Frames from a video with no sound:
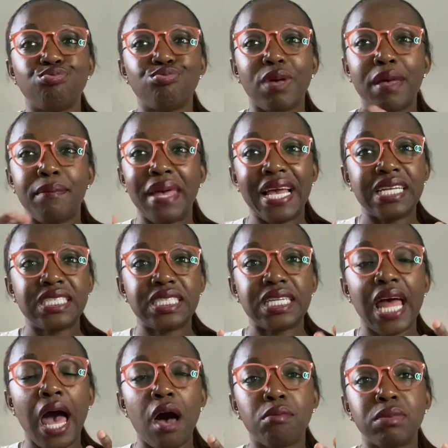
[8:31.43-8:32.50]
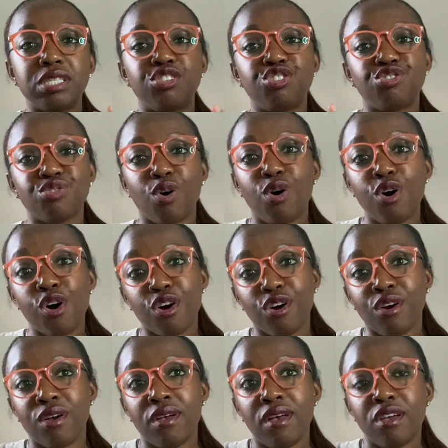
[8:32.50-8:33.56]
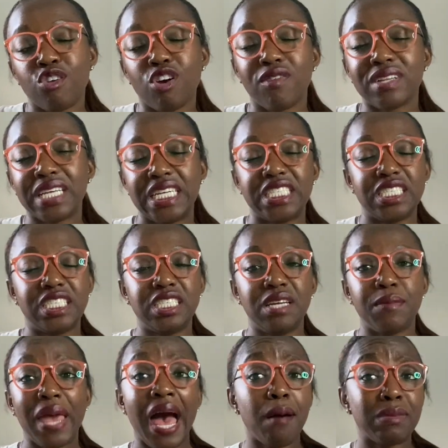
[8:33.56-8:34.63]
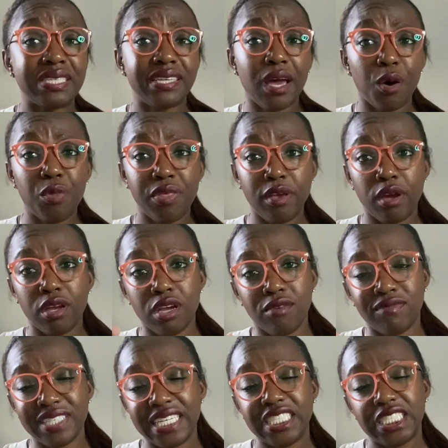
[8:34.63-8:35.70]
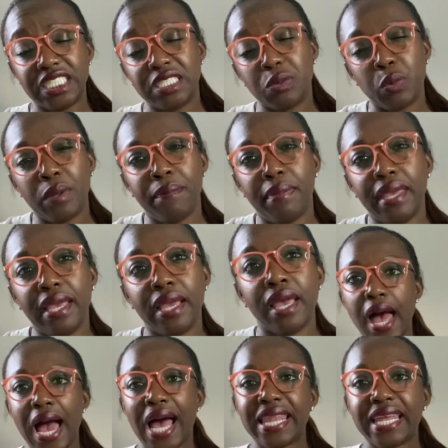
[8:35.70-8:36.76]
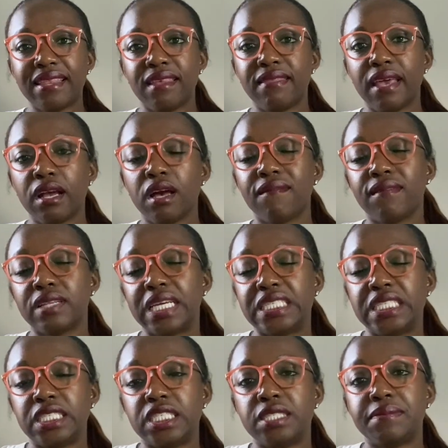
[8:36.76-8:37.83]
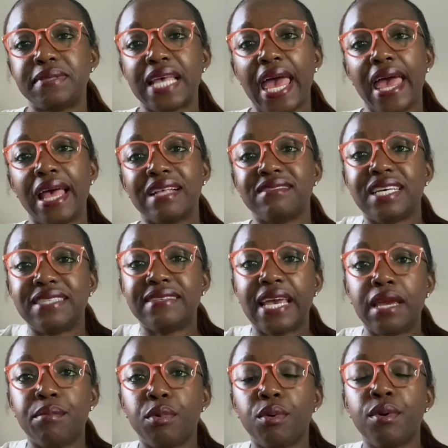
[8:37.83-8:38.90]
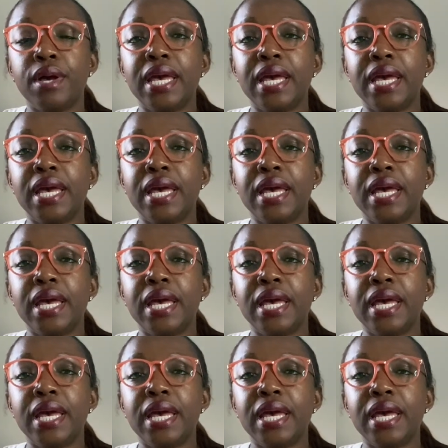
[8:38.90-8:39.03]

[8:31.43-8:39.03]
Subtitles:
Imagine how much stronger your relationship and how much healthier your relationship would be. I like to think of relationships as a table.